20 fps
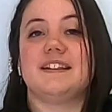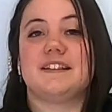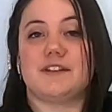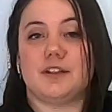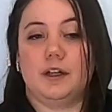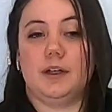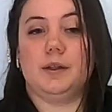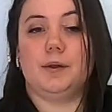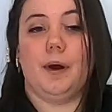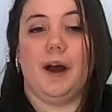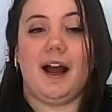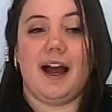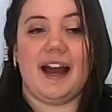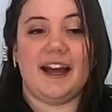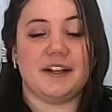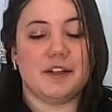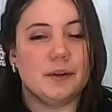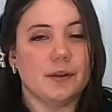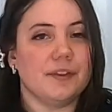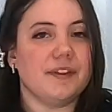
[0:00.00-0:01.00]
So
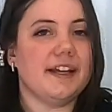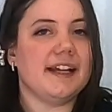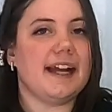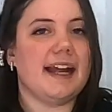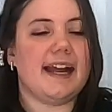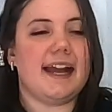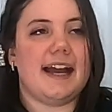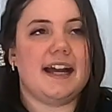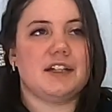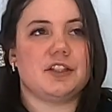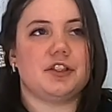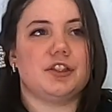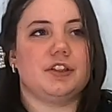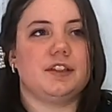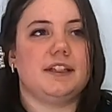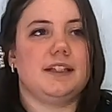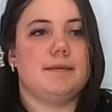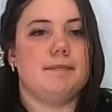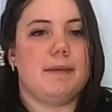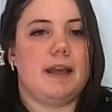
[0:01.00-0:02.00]
I don't think I
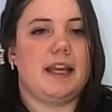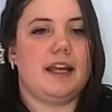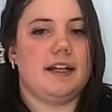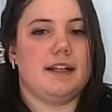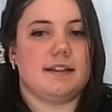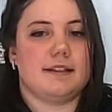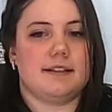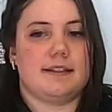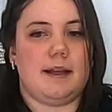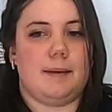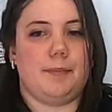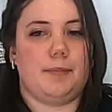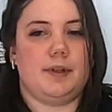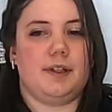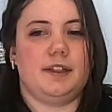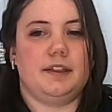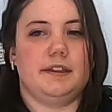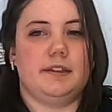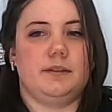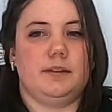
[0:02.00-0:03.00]
actually made a
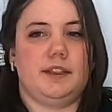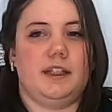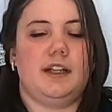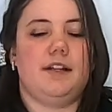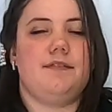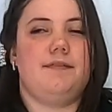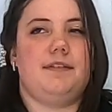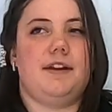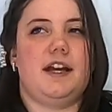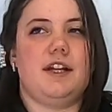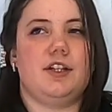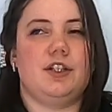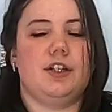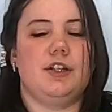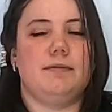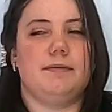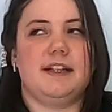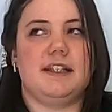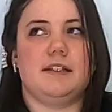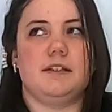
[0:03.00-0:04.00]
separate Lolita
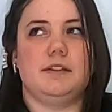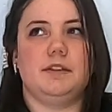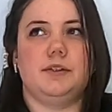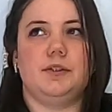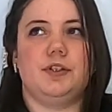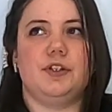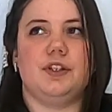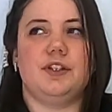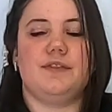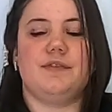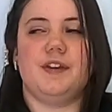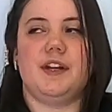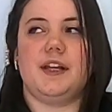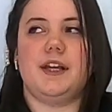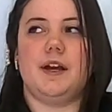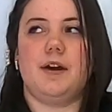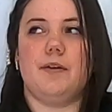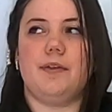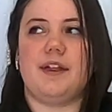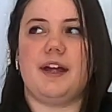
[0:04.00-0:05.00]
fashion resolutions
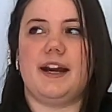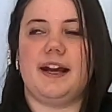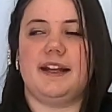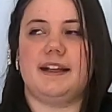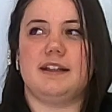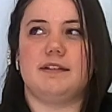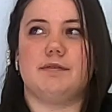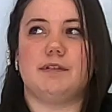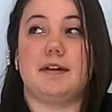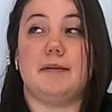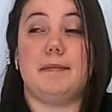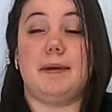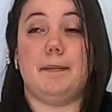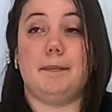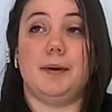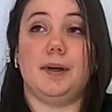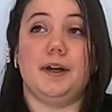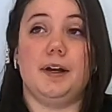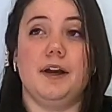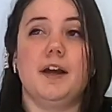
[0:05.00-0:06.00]
video that I can
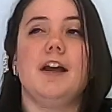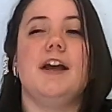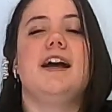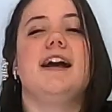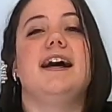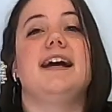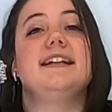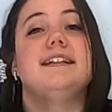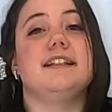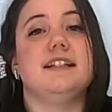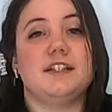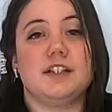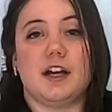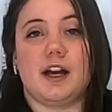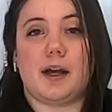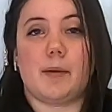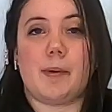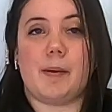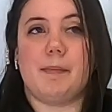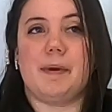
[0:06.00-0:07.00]
remember. I did
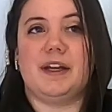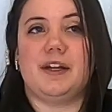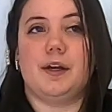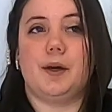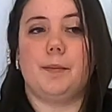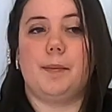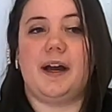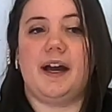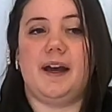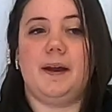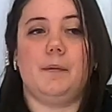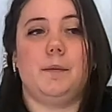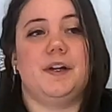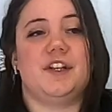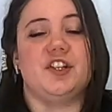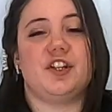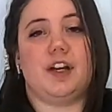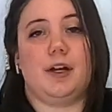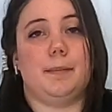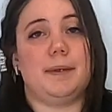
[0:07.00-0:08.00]
talk about my no-buy,
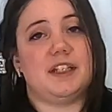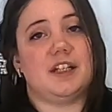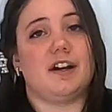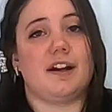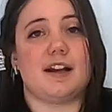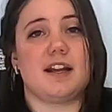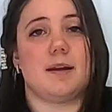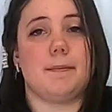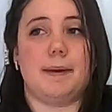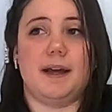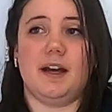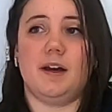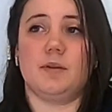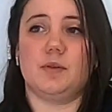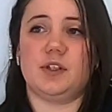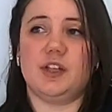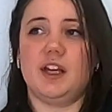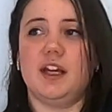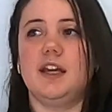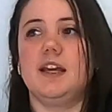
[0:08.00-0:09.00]
which I'll be talking
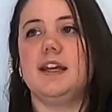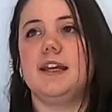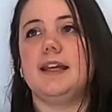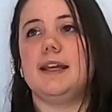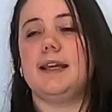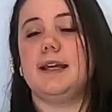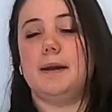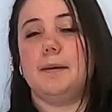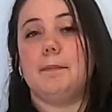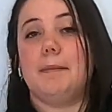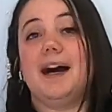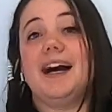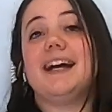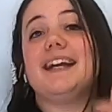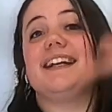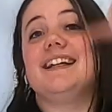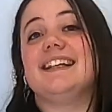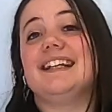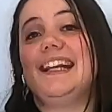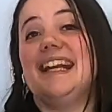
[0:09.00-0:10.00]
about in
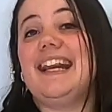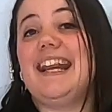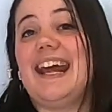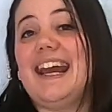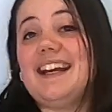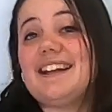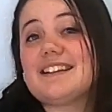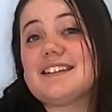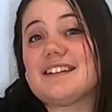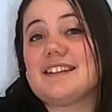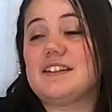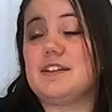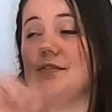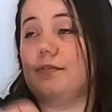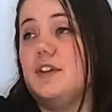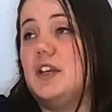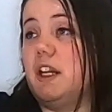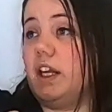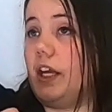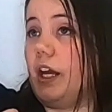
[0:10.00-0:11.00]
my next
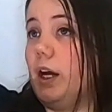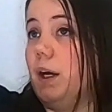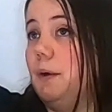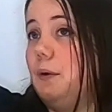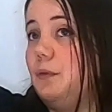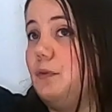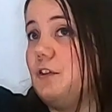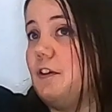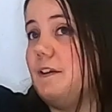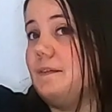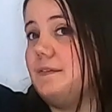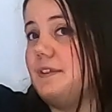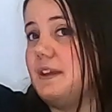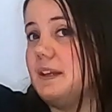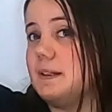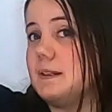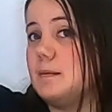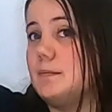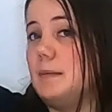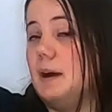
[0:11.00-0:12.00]
video of
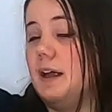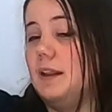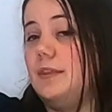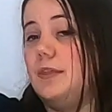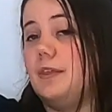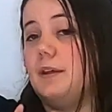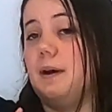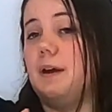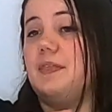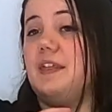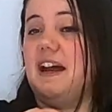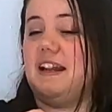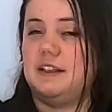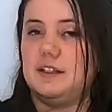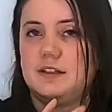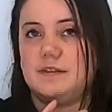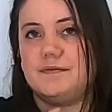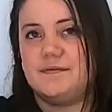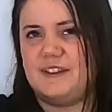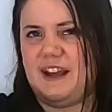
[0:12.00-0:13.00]
this month.
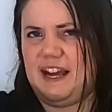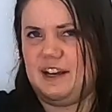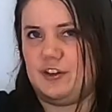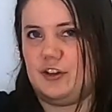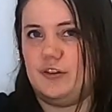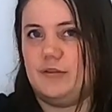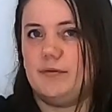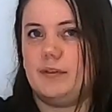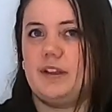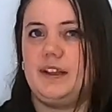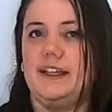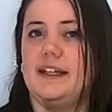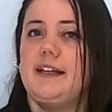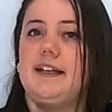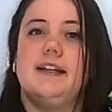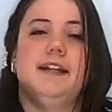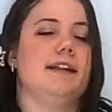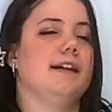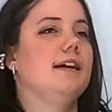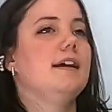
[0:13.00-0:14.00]
That's fashion
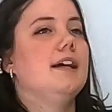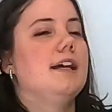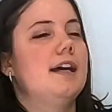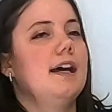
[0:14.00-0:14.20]
related.